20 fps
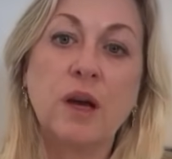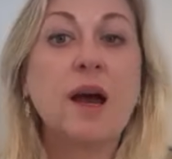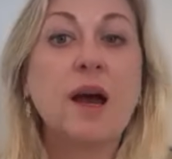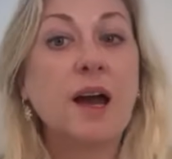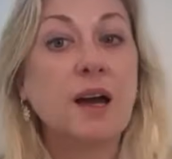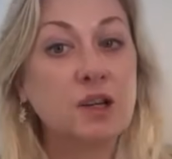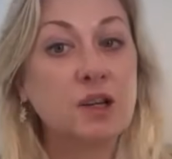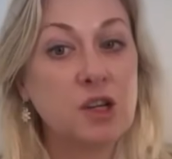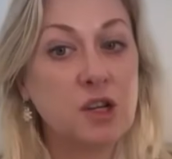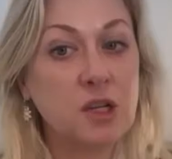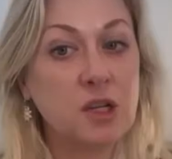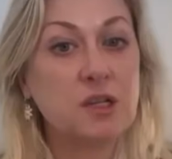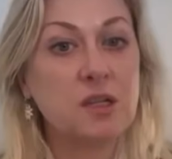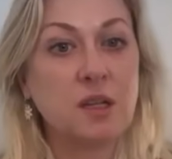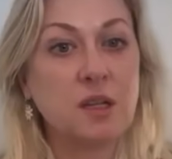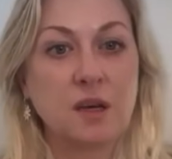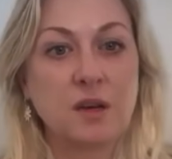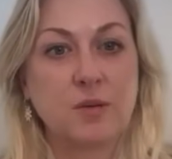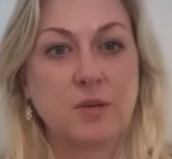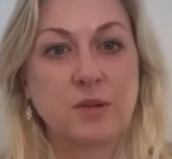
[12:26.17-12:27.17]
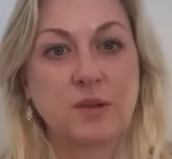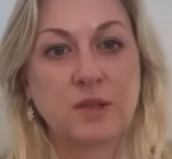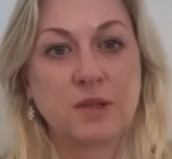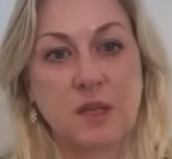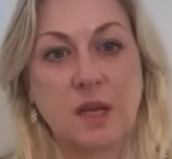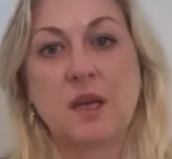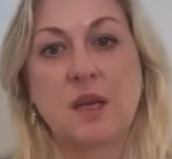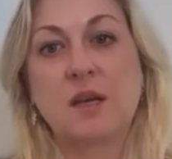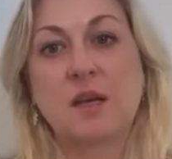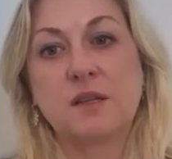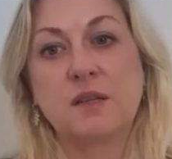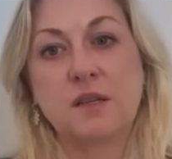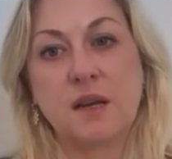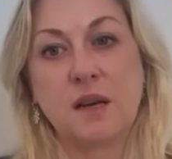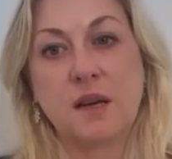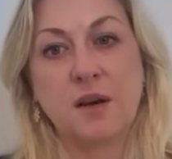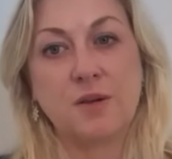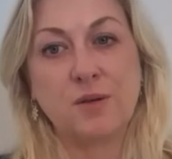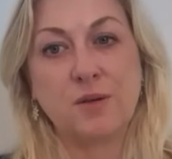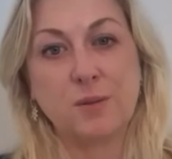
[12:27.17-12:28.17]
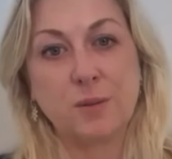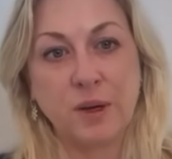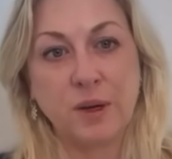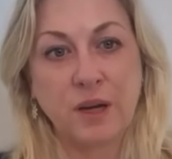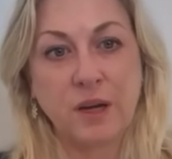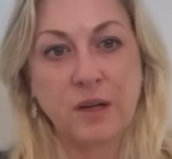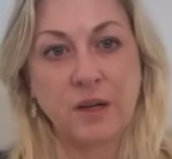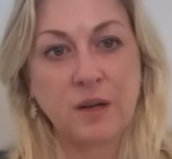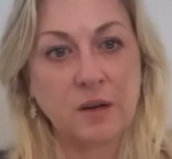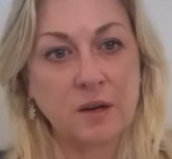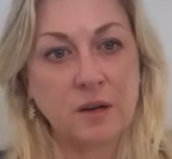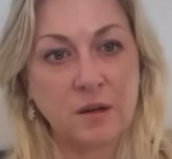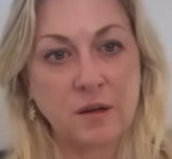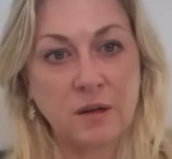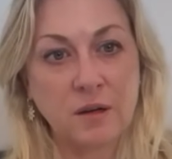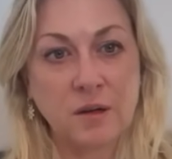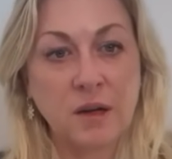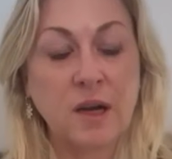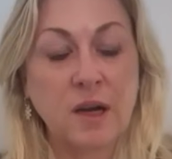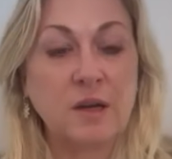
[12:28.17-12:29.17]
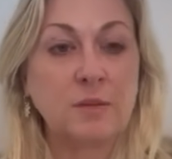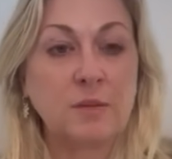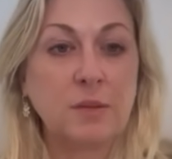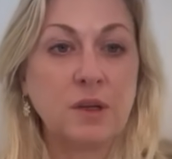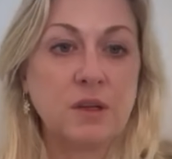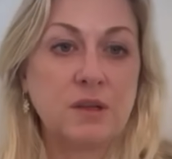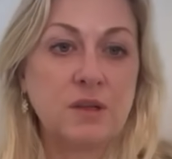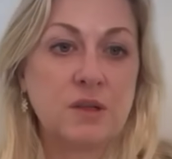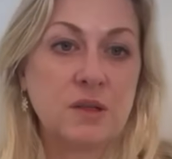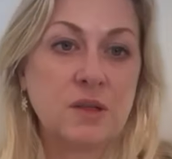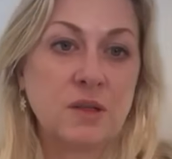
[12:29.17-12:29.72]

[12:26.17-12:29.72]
as she said, was taken down by her enemies.